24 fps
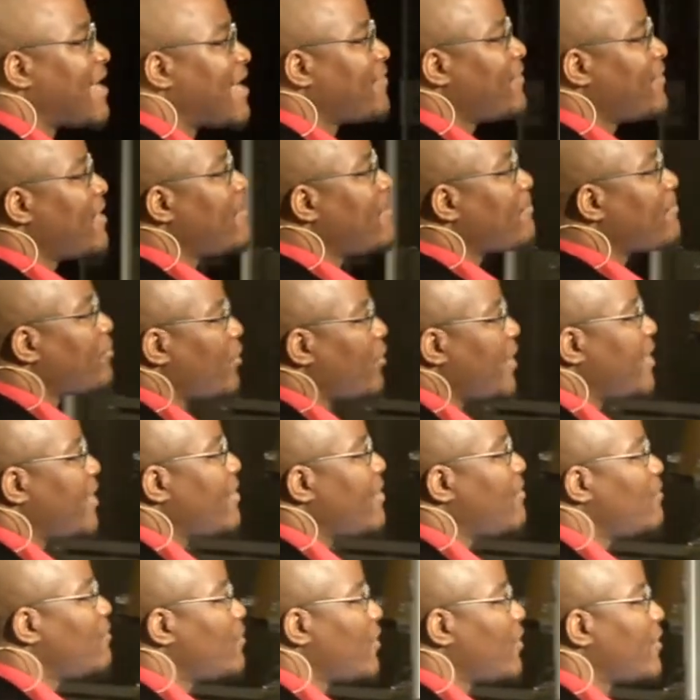I think
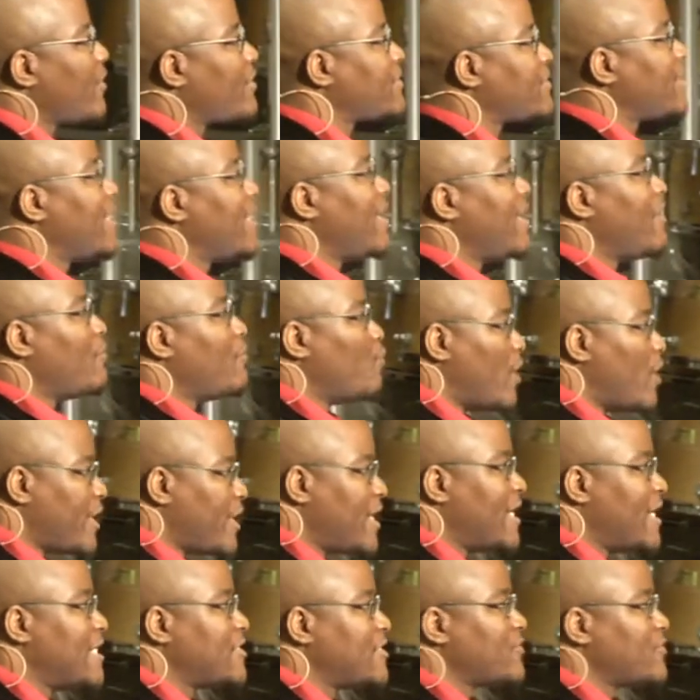prayer works
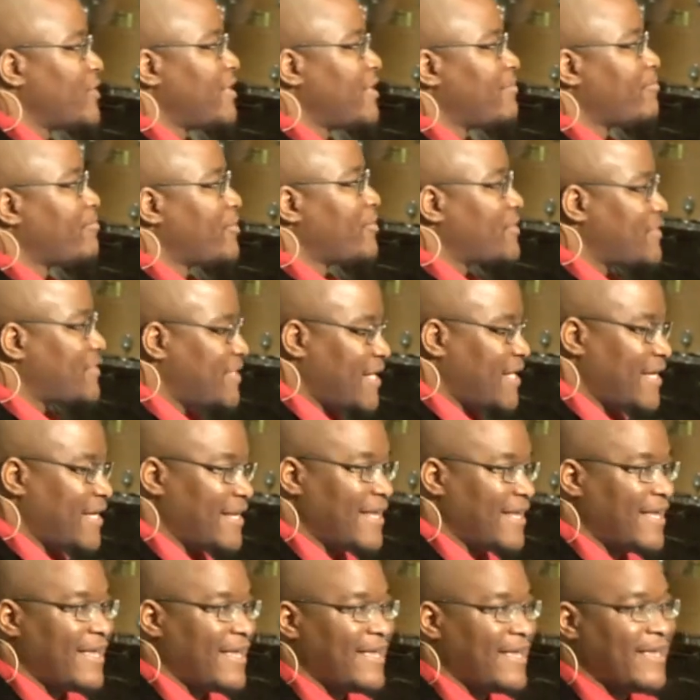100%
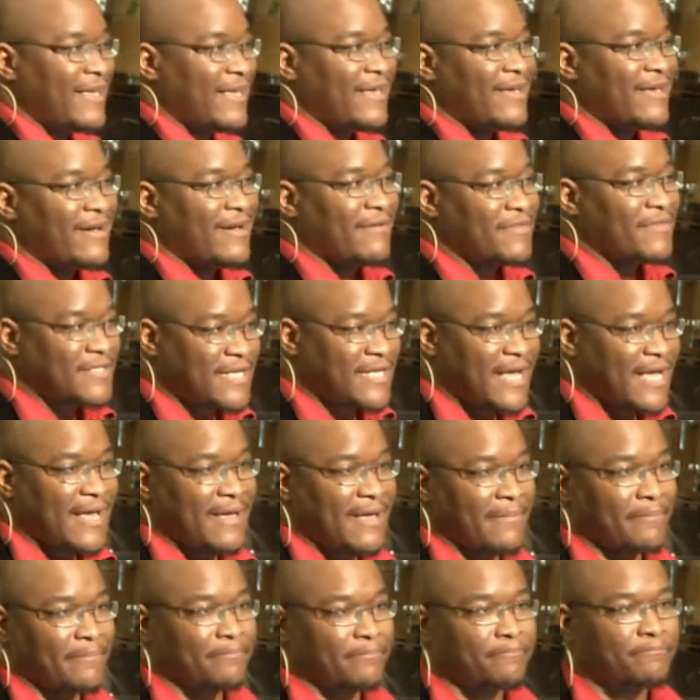of the
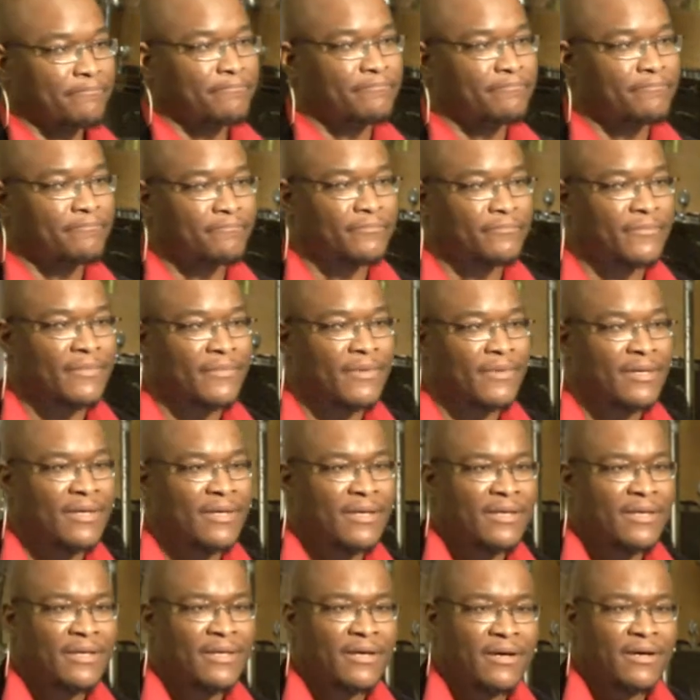time.
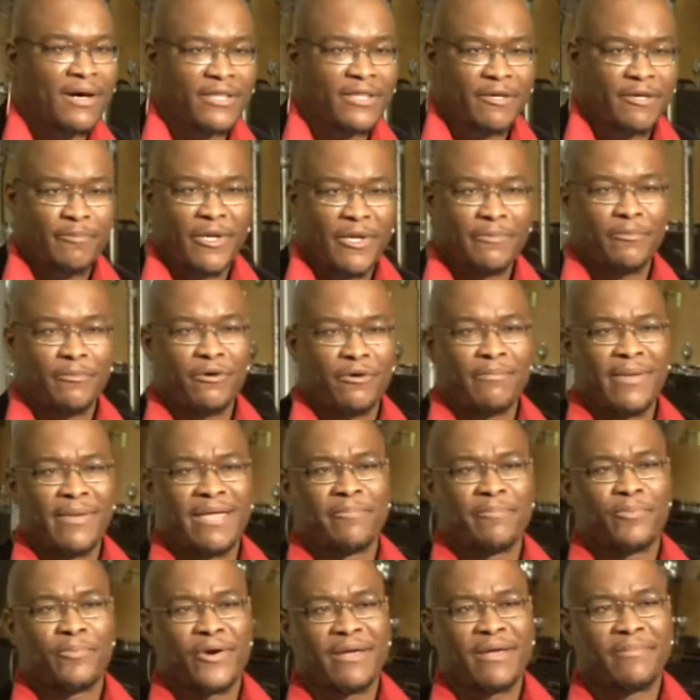Other people
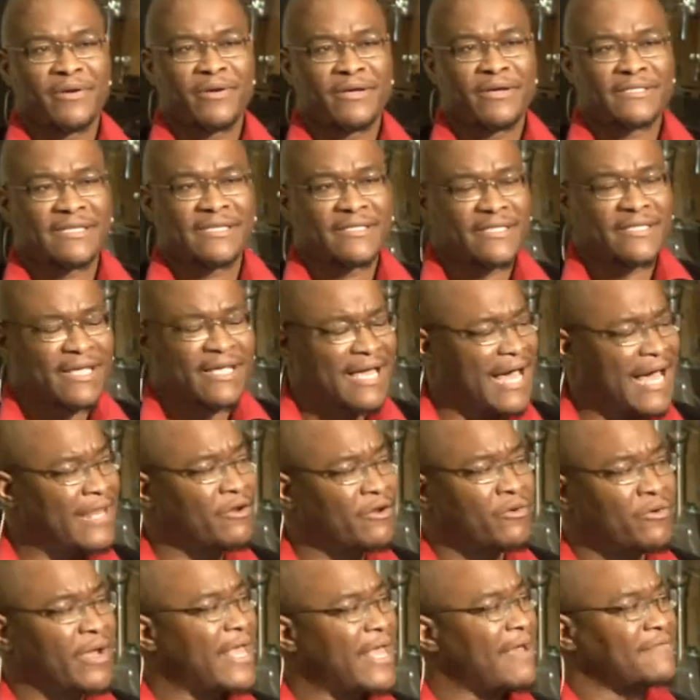may pray because they say, I
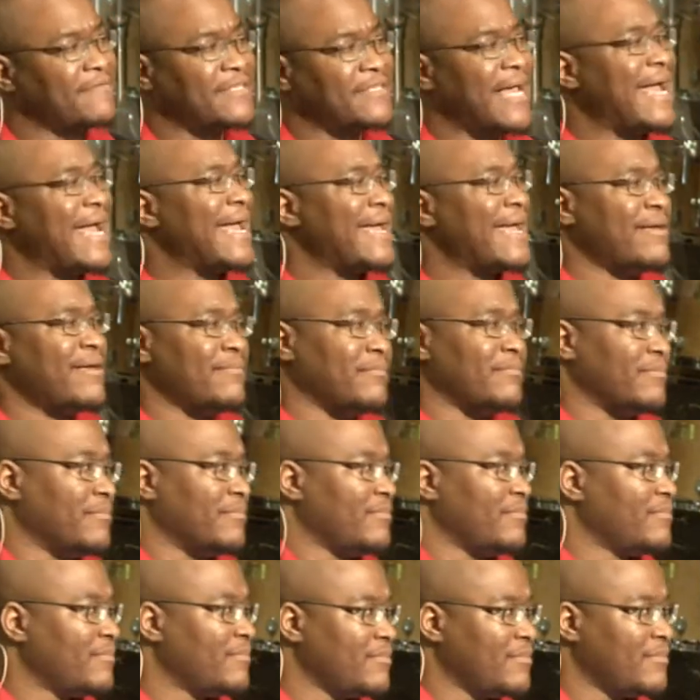don't have time
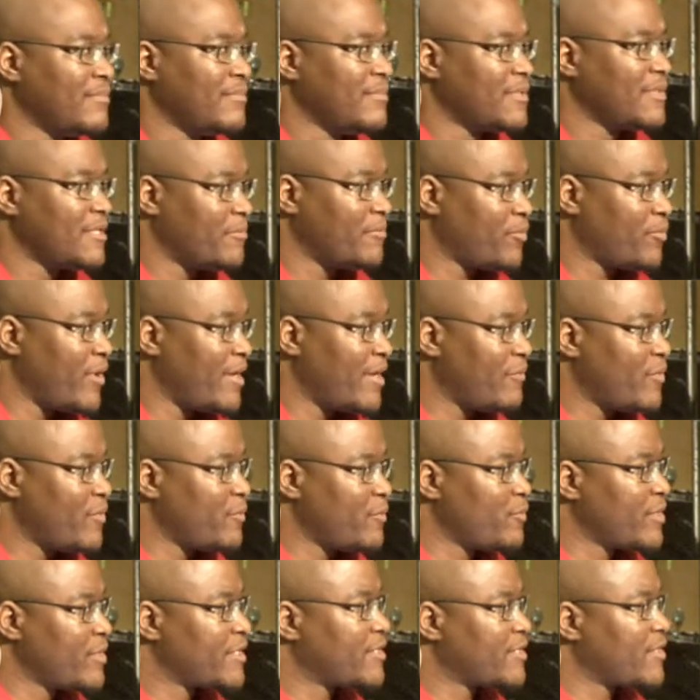to pray.
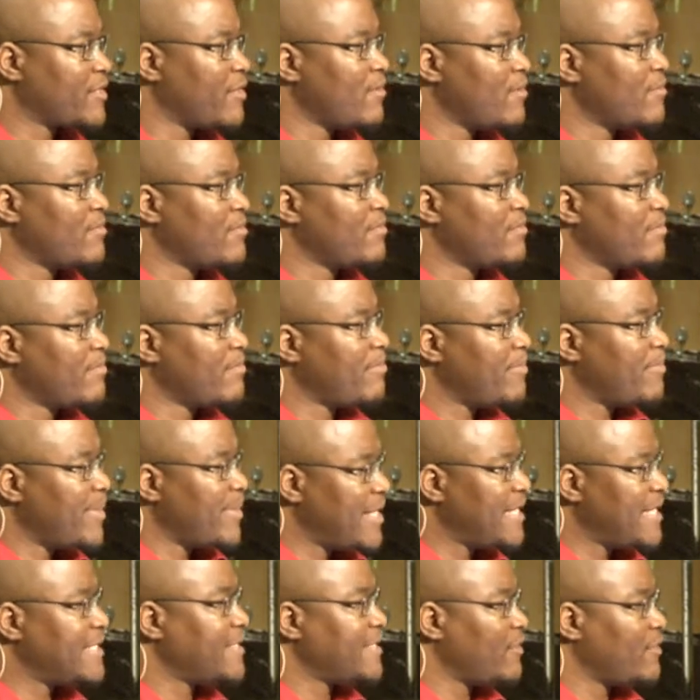We're so
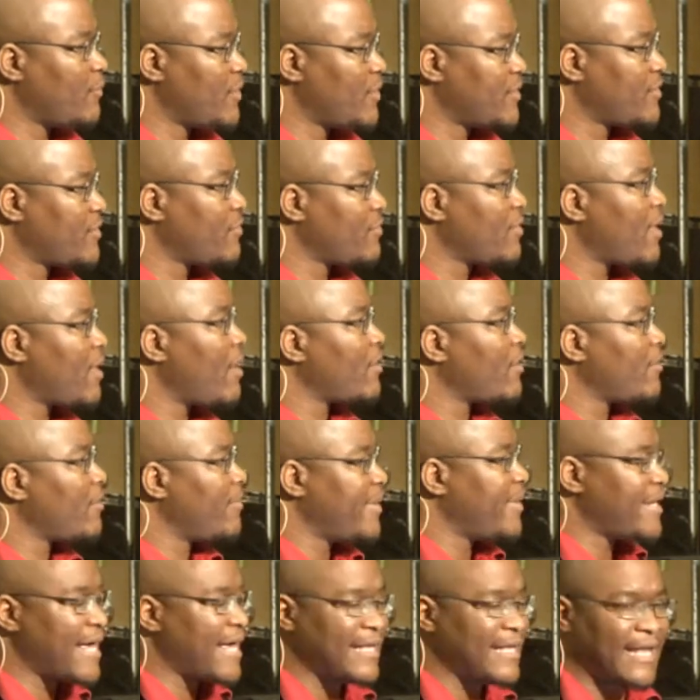busy, we're so caught
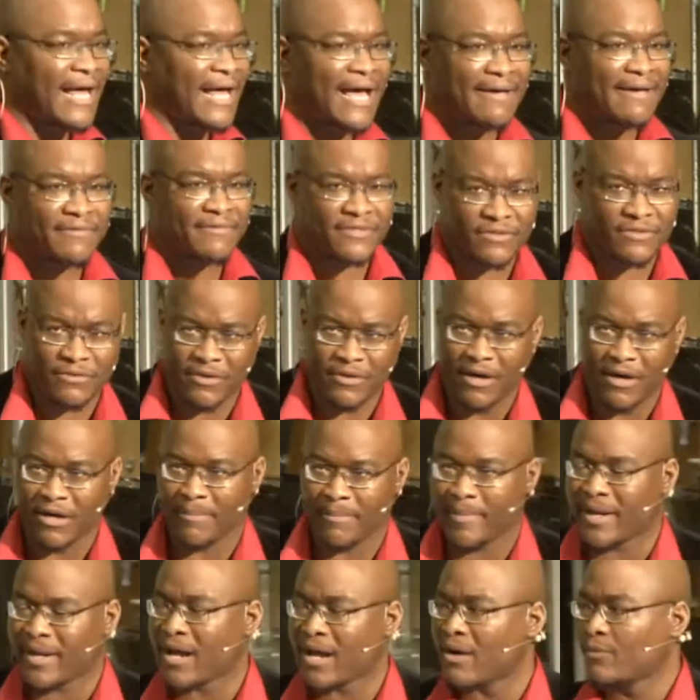up in our lives and so caught
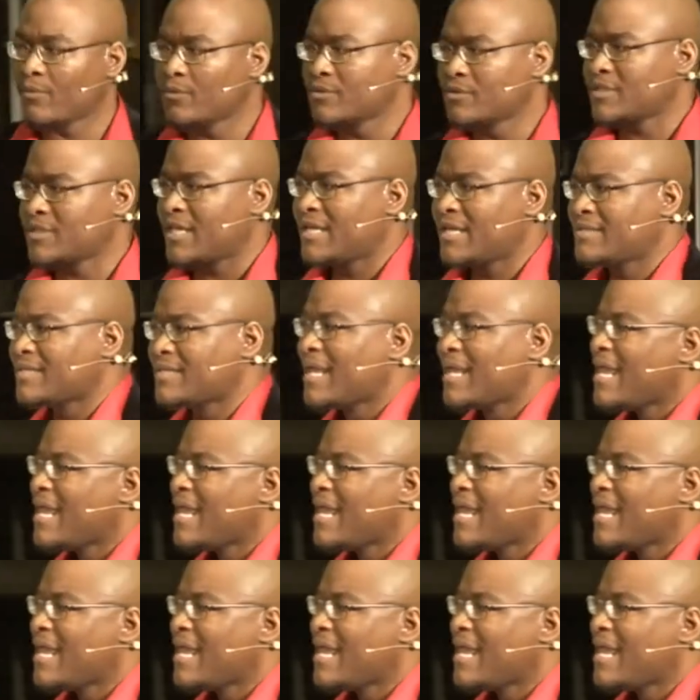up in our routines